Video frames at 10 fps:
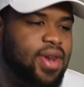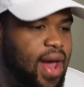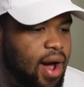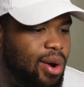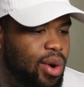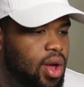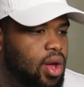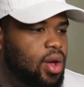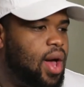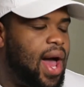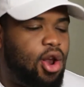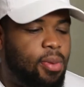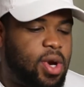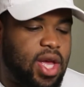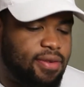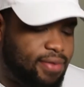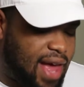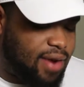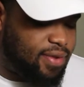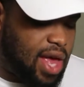Now, I know I'm going to get
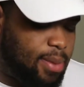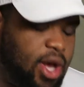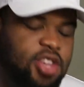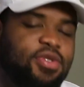flack for that because,